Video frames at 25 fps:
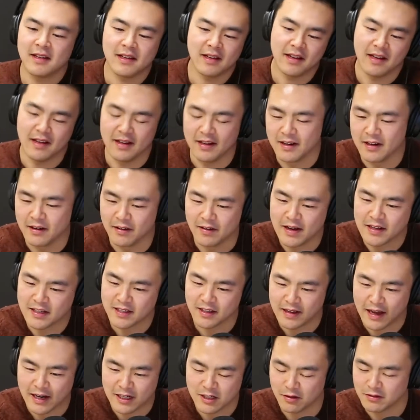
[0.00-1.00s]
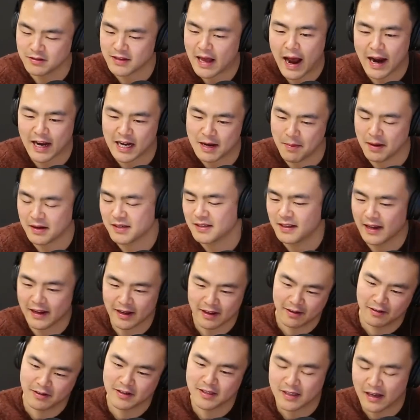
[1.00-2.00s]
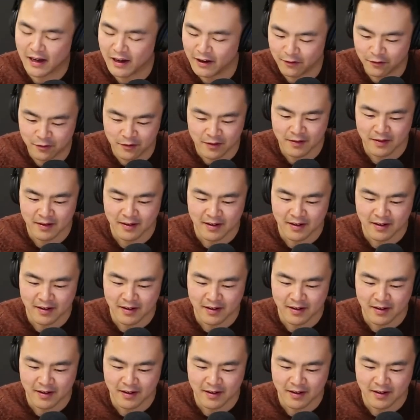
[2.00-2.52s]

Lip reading: intellectuals, academics like yourself